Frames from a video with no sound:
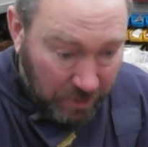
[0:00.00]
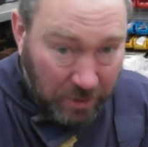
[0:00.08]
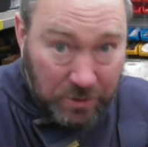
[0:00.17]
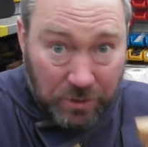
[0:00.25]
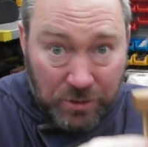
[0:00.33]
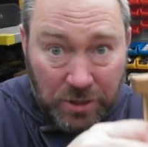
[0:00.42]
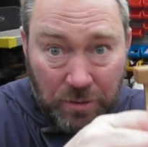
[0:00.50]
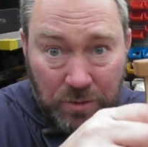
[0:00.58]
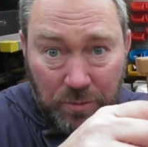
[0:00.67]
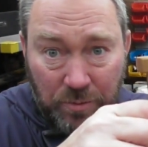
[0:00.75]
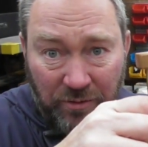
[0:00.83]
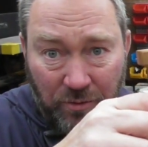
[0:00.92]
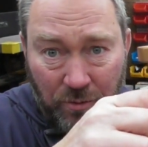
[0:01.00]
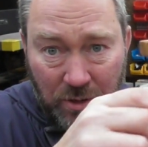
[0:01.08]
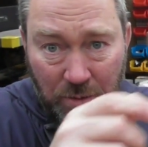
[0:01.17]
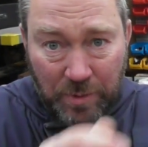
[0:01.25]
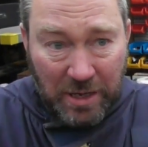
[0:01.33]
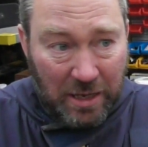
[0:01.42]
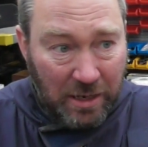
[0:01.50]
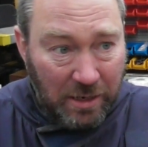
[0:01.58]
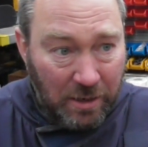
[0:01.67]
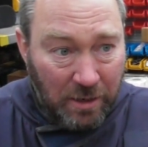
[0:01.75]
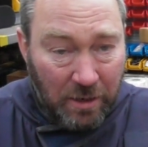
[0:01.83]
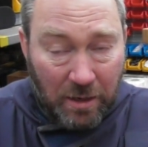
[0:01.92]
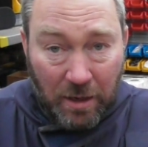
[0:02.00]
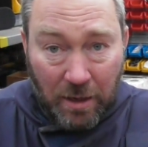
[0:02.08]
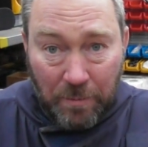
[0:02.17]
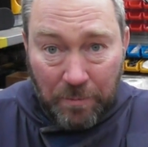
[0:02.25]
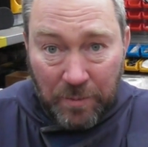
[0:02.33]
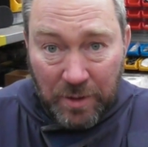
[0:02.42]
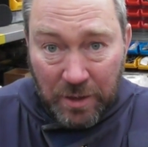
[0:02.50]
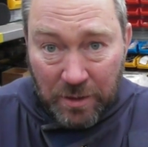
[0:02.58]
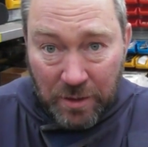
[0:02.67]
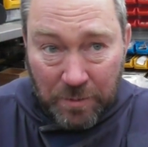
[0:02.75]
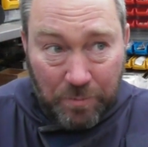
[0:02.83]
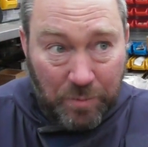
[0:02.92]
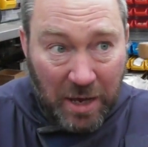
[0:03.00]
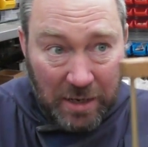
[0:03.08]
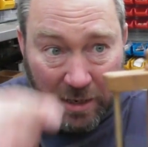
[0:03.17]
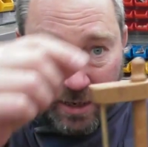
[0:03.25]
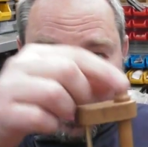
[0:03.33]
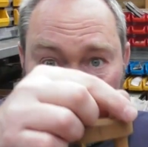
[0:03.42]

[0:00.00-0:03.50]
as I showed you before at the beginning, the other pen in